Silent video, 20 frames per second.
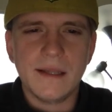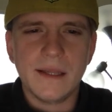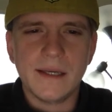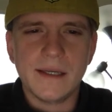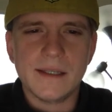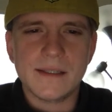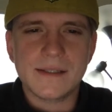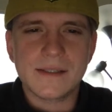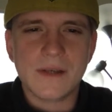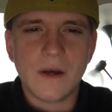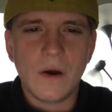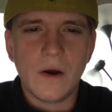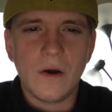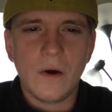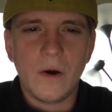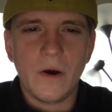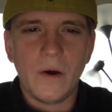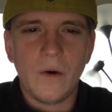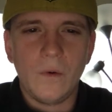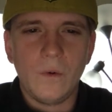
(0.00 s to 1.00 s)
like it's
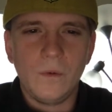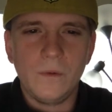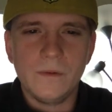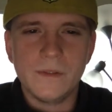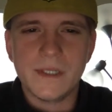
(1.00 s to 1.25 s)
held